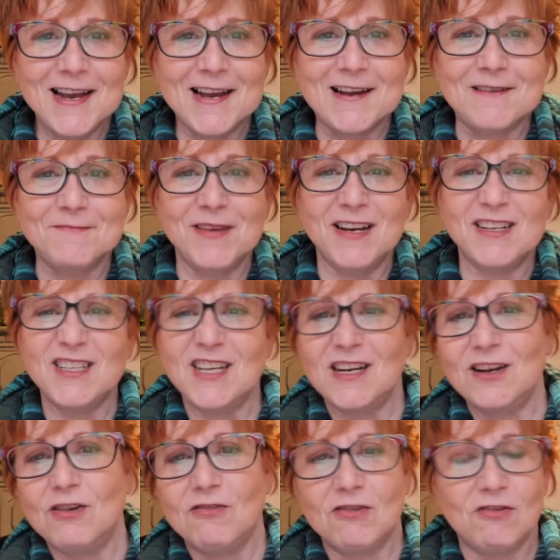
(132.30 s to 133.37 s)
And it's going
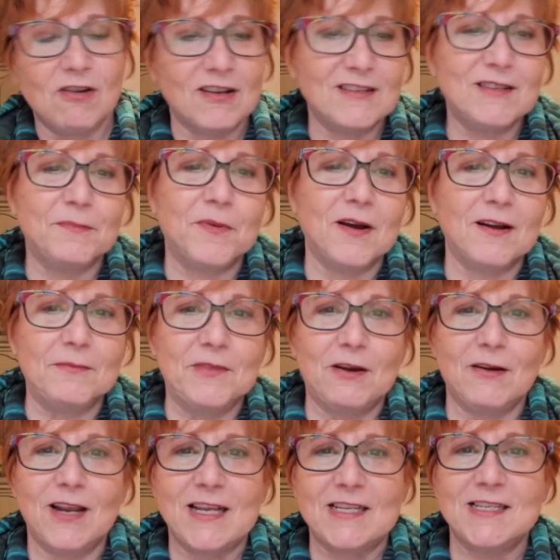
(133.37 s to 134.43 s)
to go across the bottom
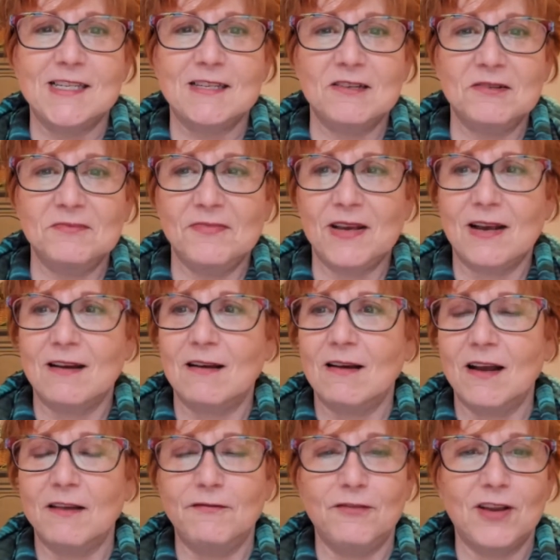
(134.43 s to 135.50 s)
there because
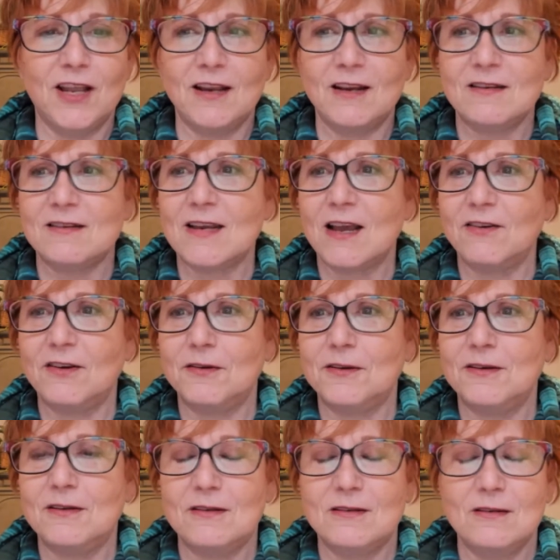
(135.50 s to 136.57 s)
I forget how to
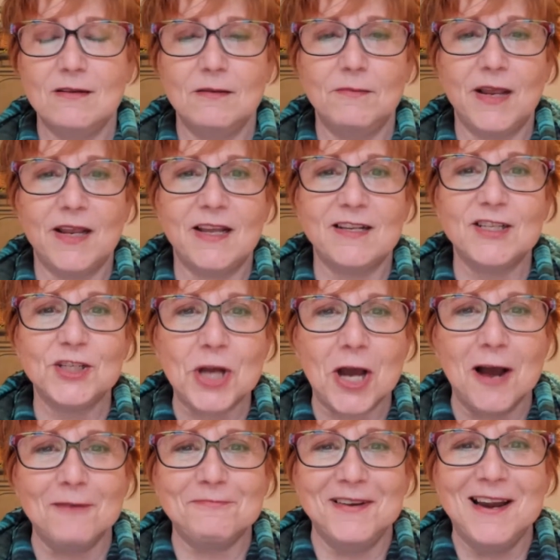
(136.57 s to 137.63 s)
make it
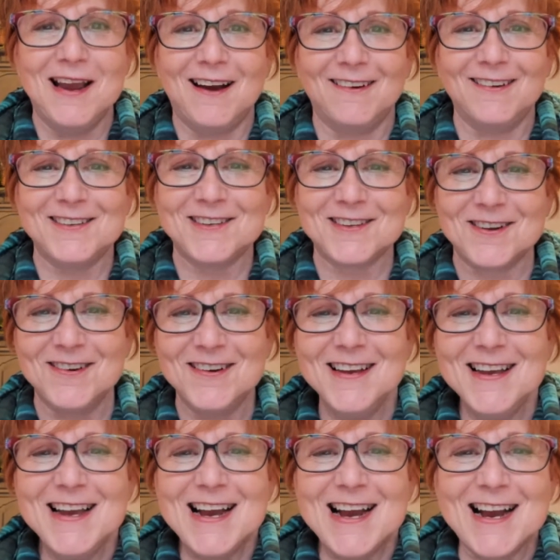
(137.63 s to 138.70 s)
stop now. So
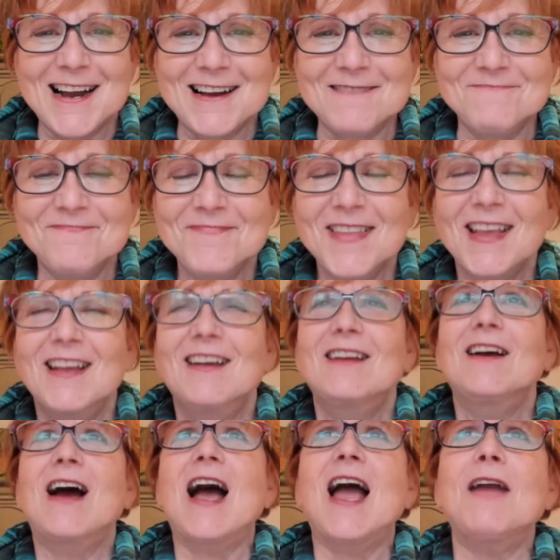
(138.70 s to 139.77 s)
I
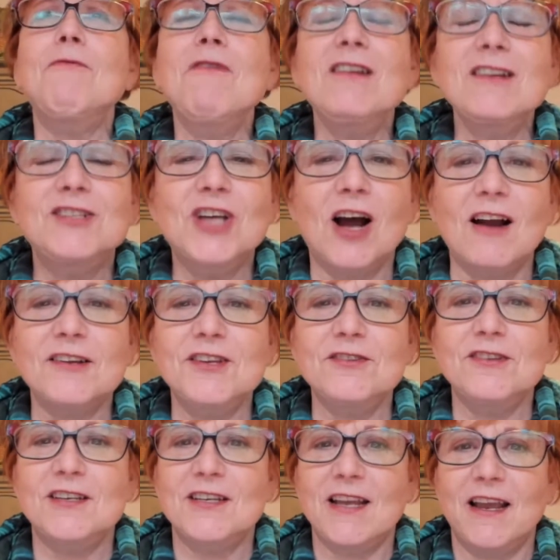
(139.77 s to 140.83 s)
want to talk to
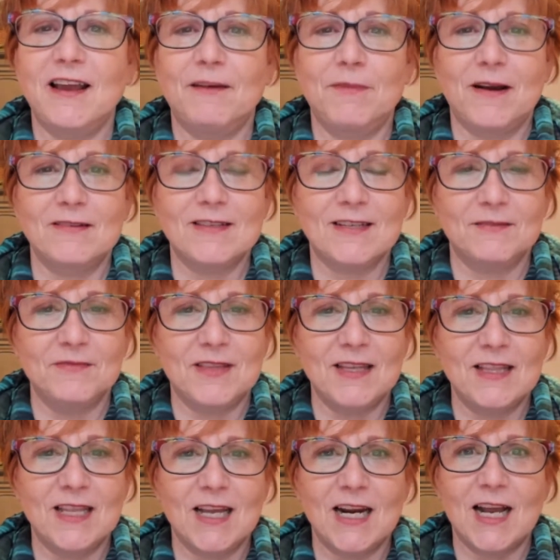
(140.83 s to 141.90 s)
you today about
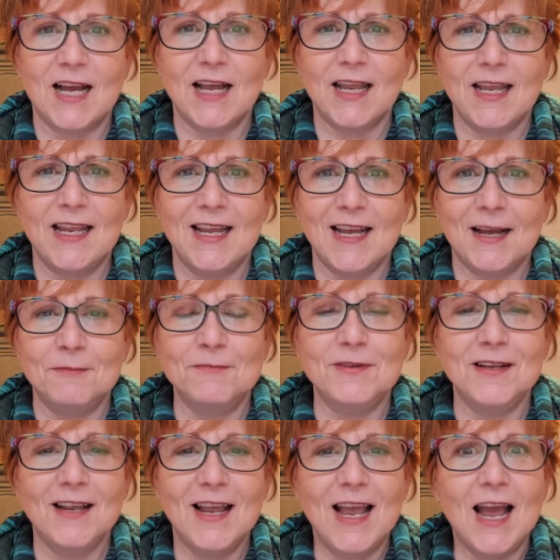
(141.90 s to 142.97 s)
something that
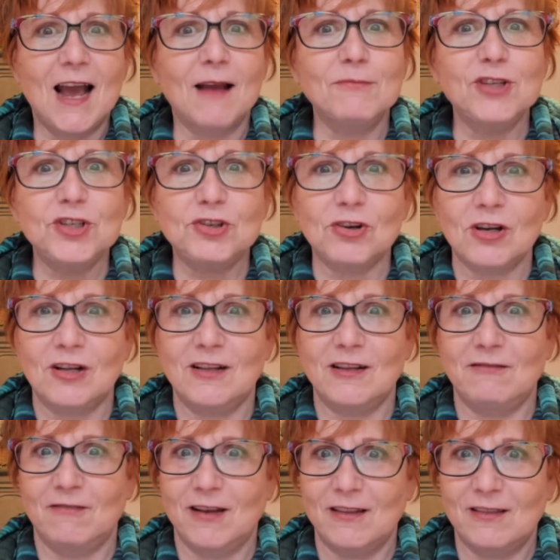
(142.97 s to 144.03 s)
I'm
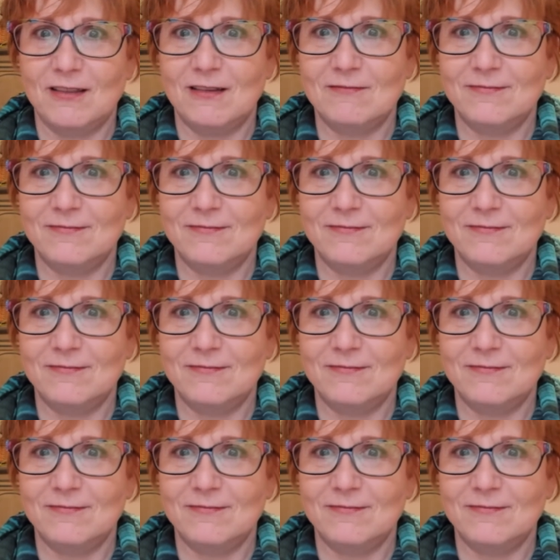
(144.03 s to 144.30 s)
struggling with.